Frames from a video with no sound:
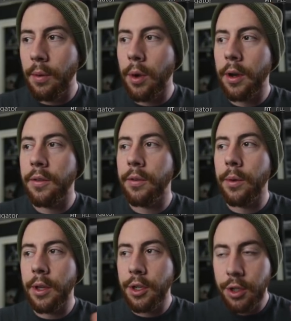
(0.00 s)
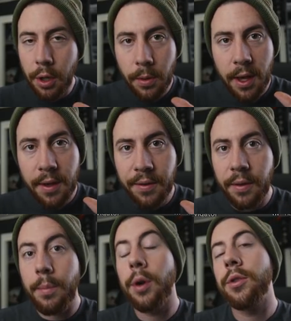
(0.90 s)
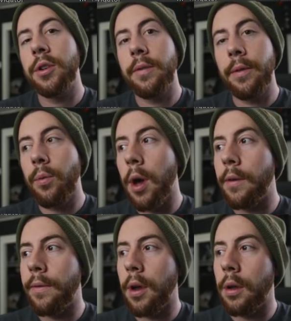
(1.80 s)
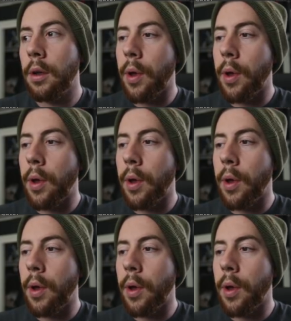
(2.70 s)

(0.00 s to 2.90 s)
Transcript: I wanted to really showcase the motion of the waterfall,